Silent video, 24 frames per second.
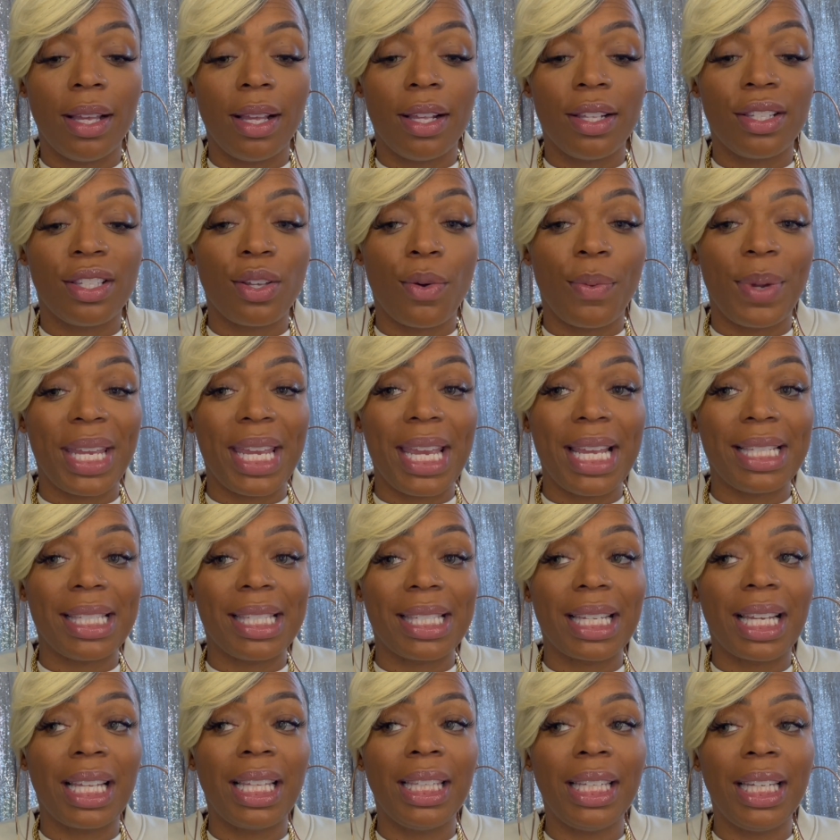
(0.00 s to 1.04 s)
So it gets
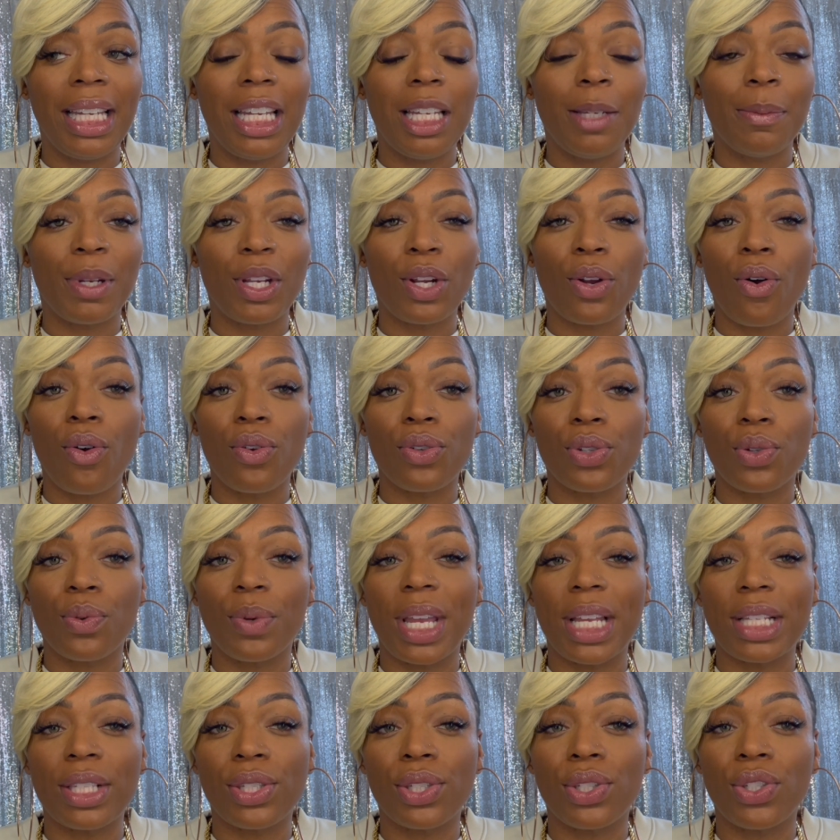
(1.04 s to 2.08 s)
clean, but it also
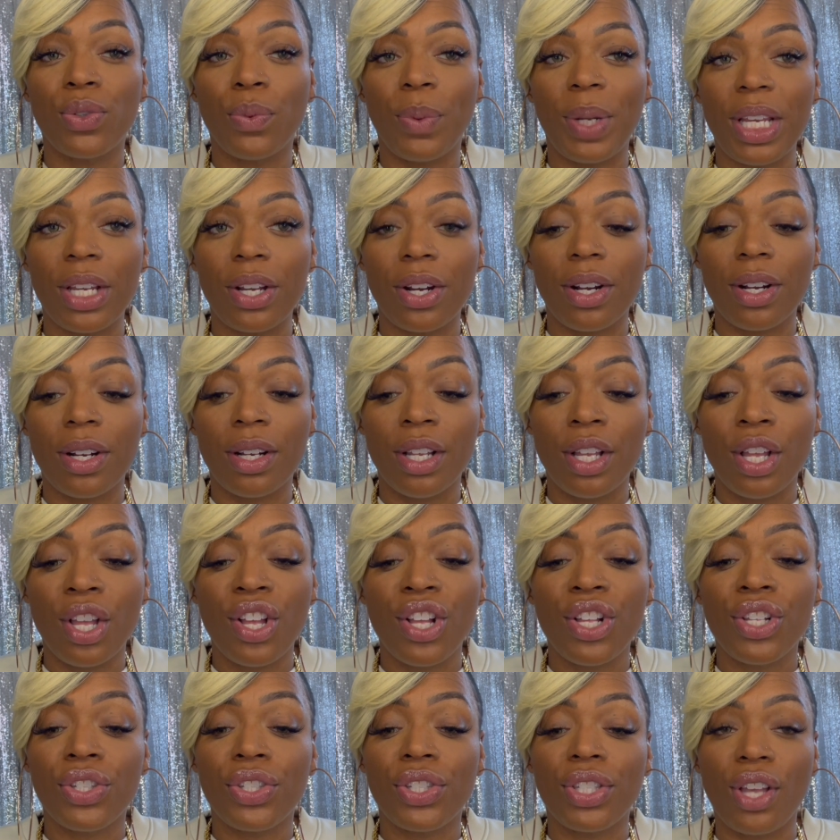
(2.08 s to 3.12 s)
gets sweeter.
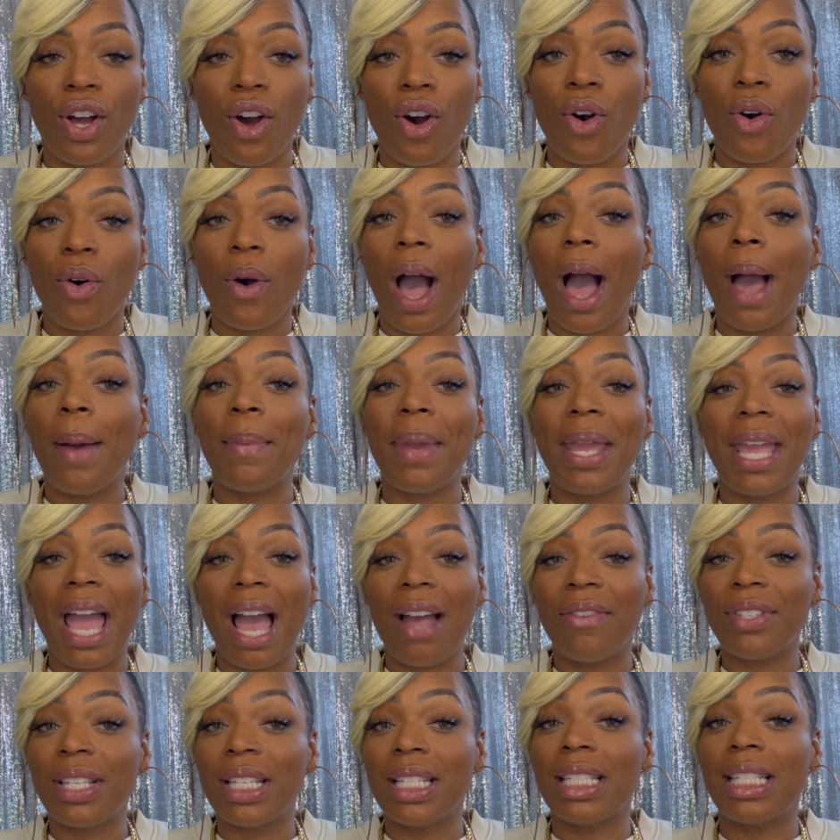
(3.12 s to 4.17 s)
So I may
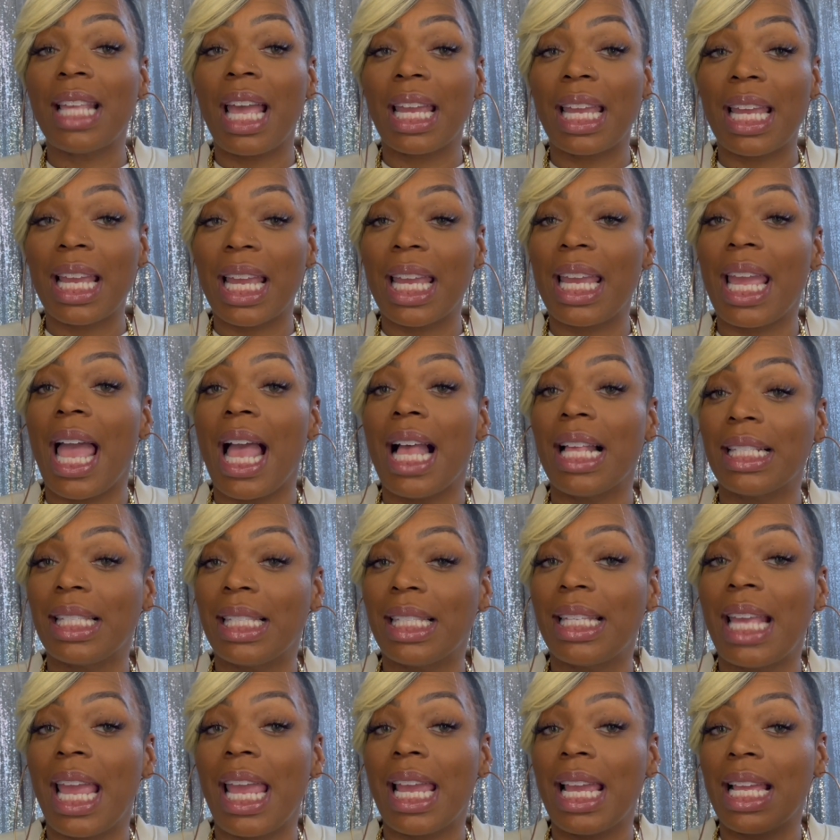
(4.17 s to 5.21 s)
have to second guess
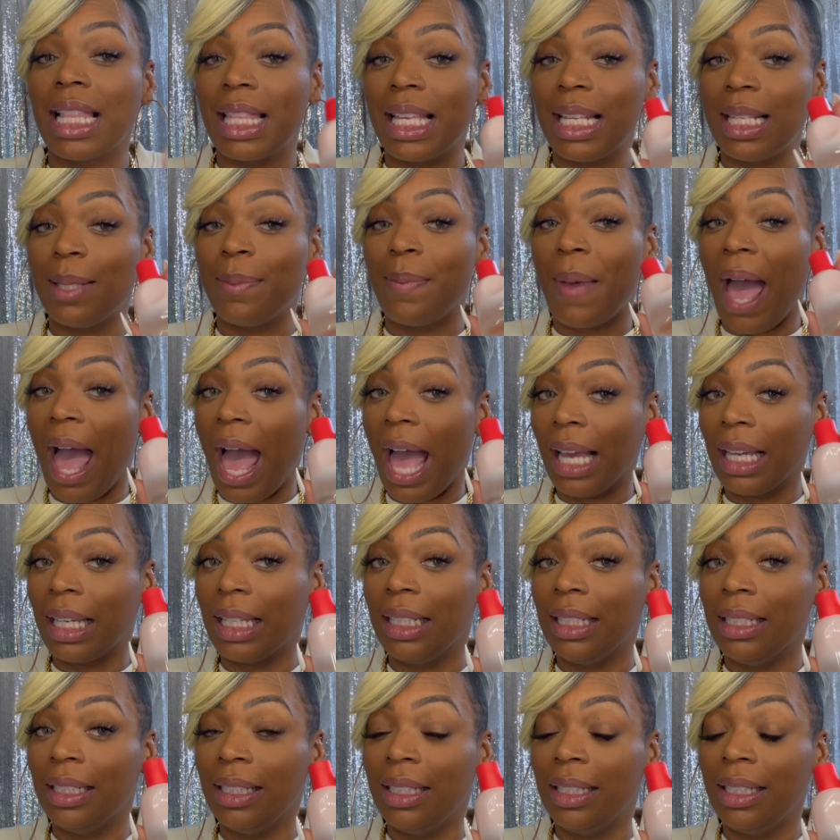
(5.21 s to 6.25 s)
taking this back.